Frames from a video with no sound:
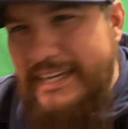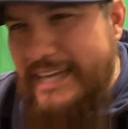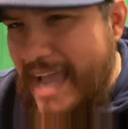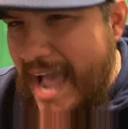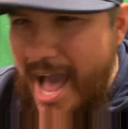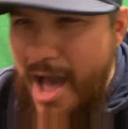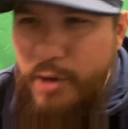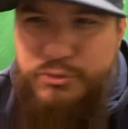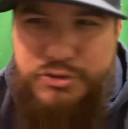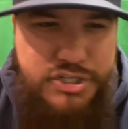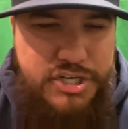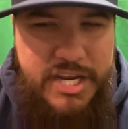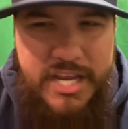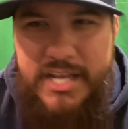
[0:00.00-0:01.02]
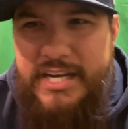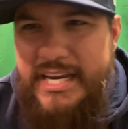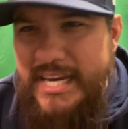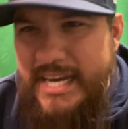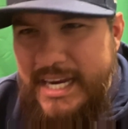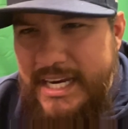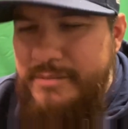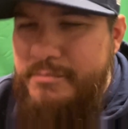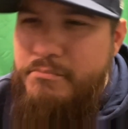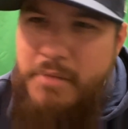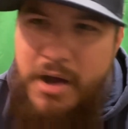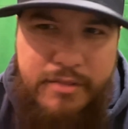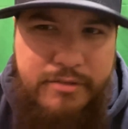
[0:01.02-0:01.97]
cow-shit-eating
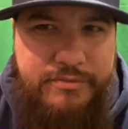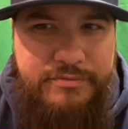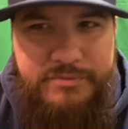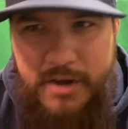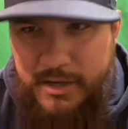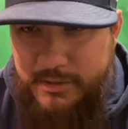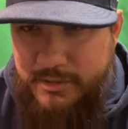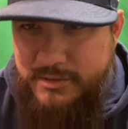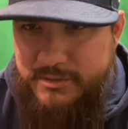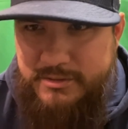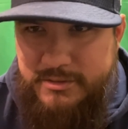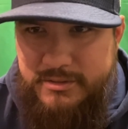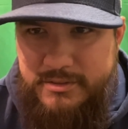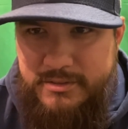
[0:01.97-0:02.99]
motherfuckers